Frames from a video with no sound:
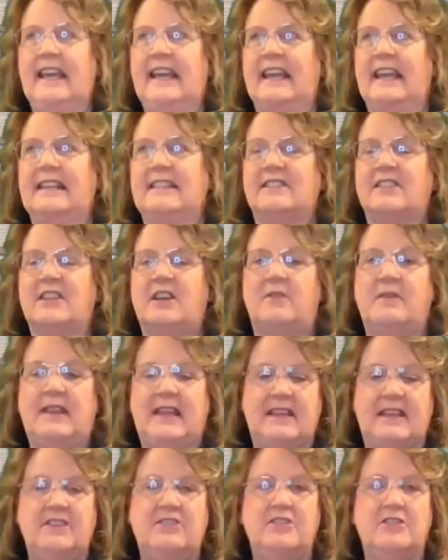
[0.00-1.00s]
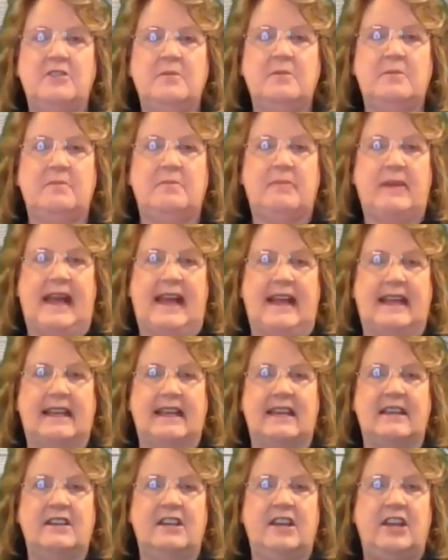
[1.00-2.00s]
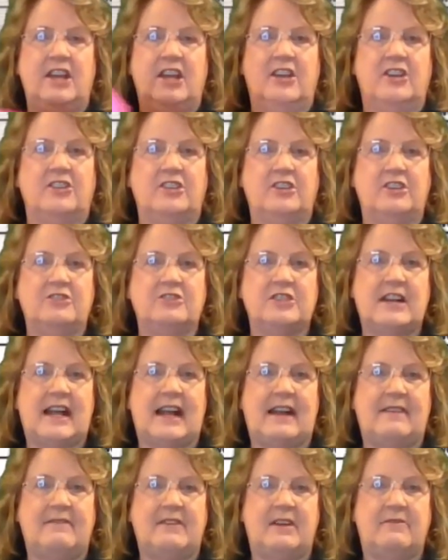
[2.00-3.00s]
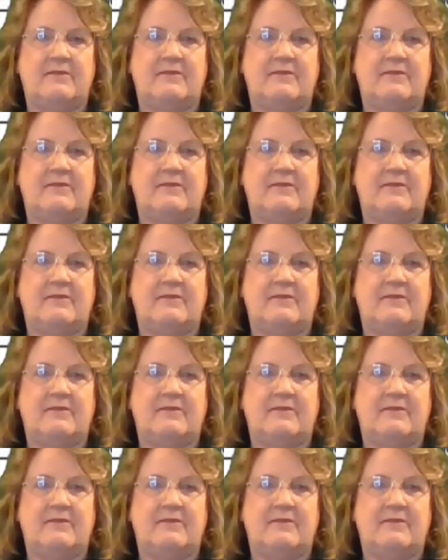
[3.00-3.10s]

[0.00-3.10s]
And so in your packet, you should have a